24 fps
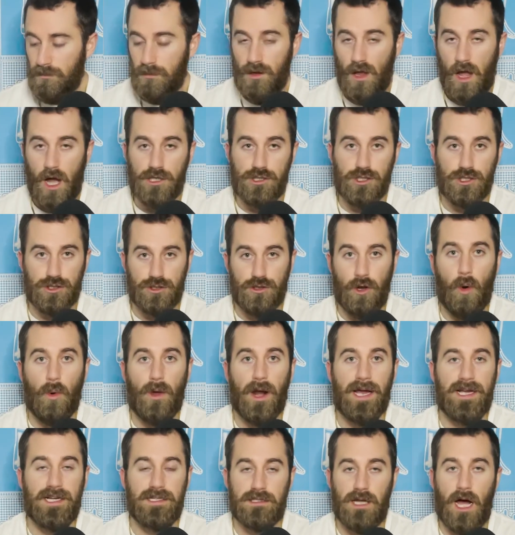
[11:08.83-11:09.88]
I just know what
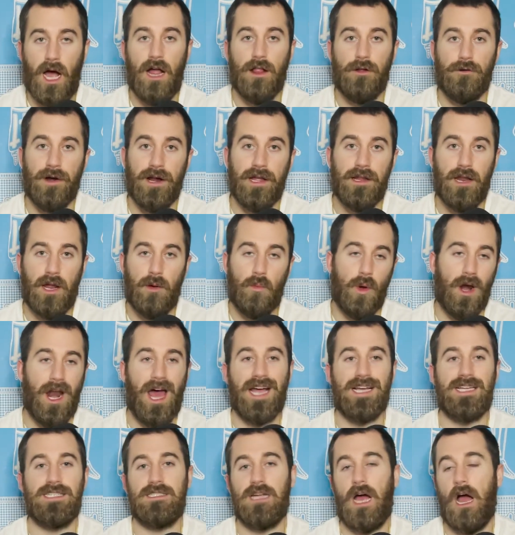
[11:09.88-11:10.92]
I can tolerate, and what I
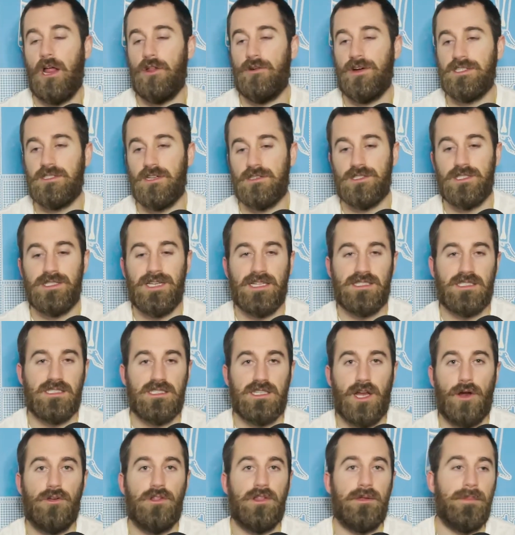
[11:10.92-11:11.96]
can tolerate doesn't
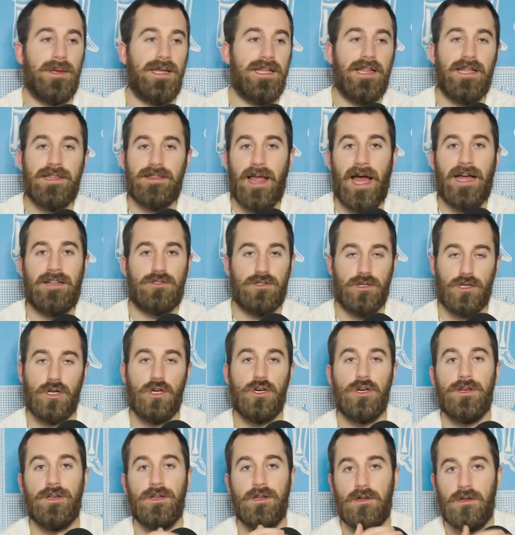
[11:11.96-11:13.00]
necessarily mean that that's a
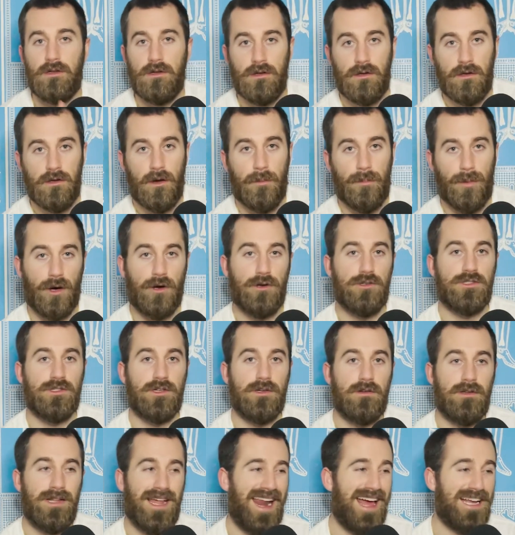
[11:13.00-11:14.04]
good
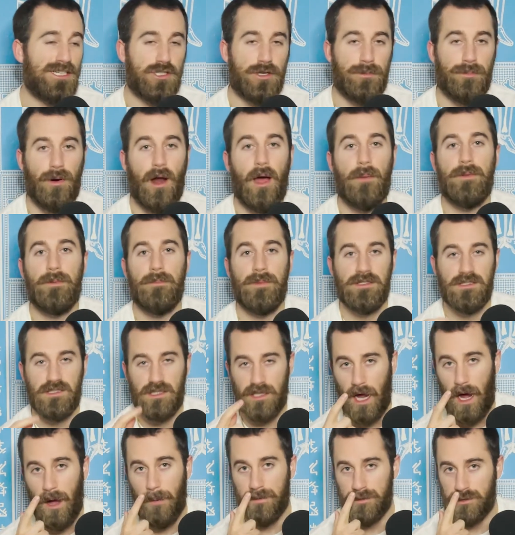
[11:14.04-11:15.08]
person. It actually probably means
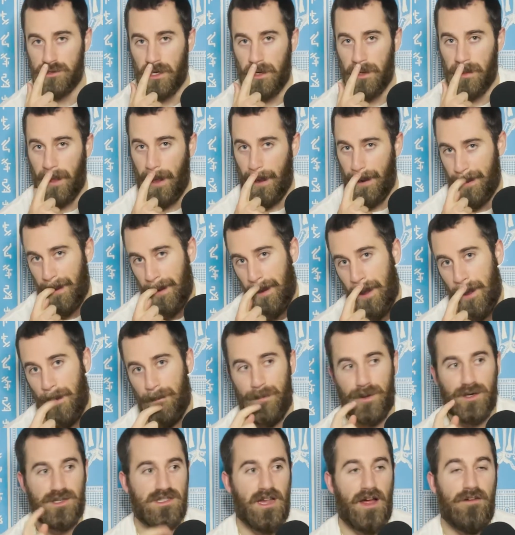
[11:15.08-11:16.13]
the opposite of that,
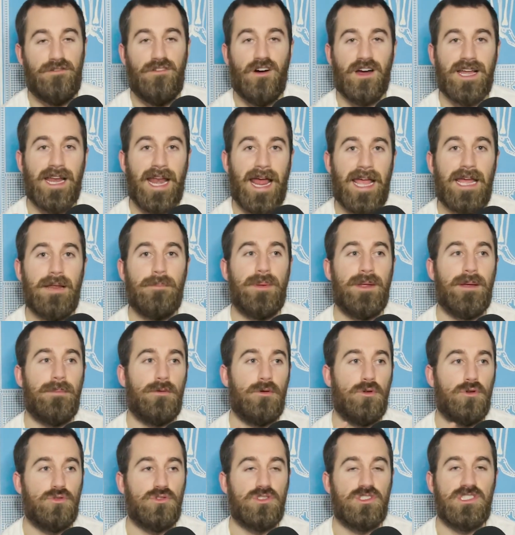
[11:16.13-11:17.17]
because I fucking hate
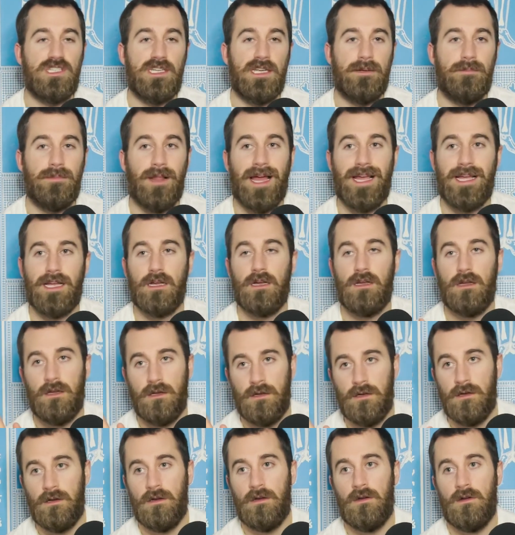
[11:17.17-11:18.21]
people who seem like
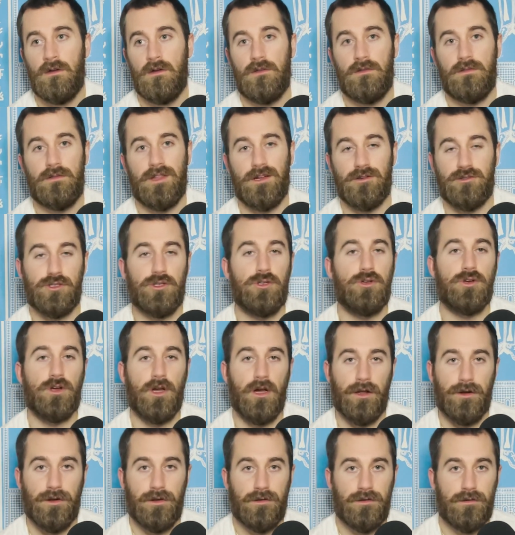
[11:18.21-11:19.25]
they're too
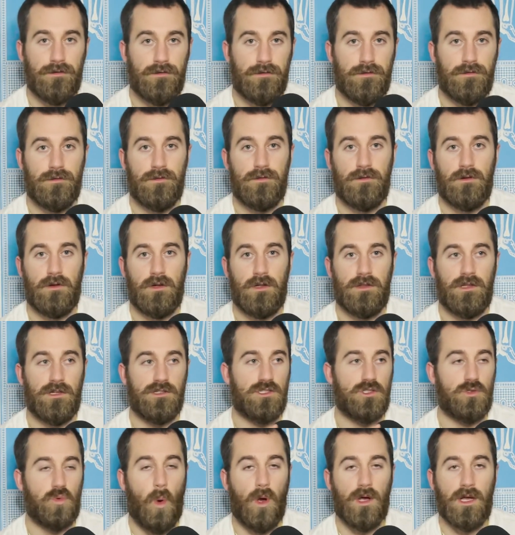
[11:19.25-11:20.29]
good. There's
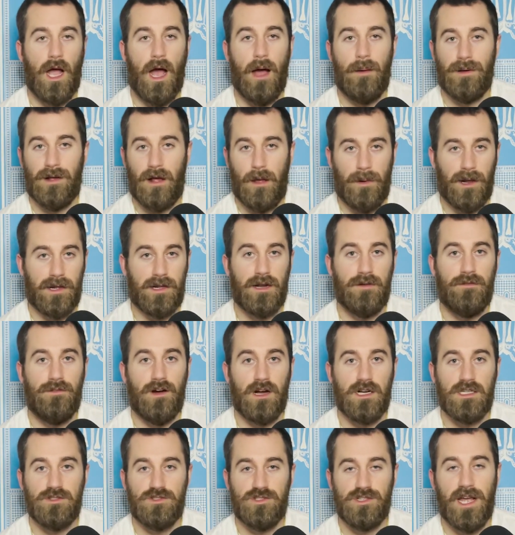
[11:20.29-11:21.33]
this one comic, I'm not going to
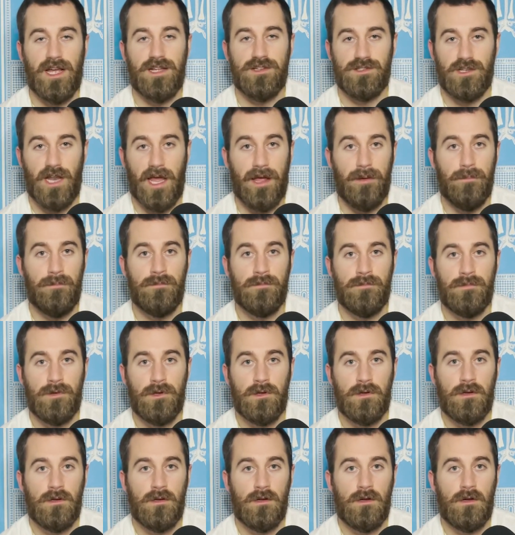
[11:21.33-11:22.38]
fucking say his name,
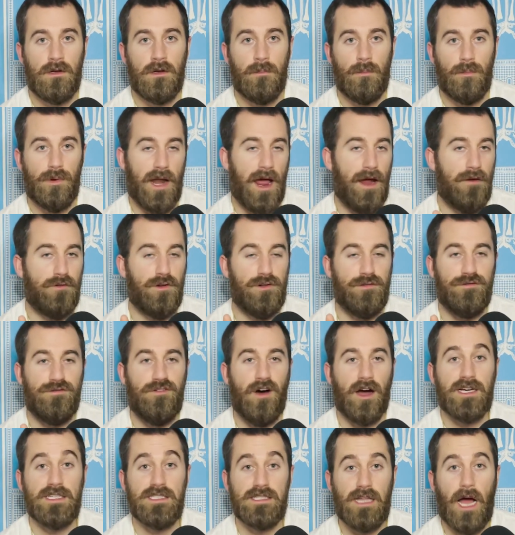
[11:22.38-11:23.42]
but every
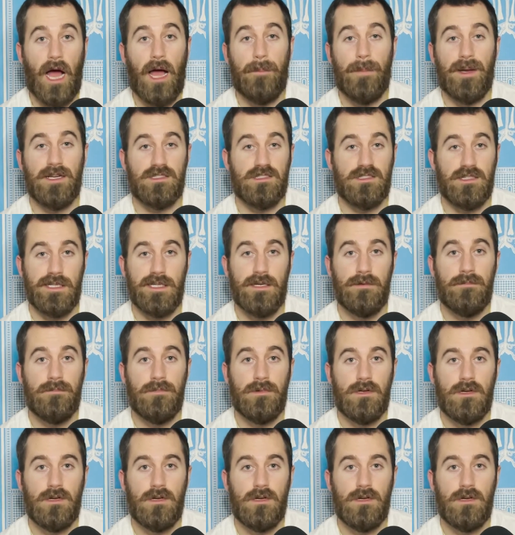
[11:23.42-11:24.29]
fucking time I see him,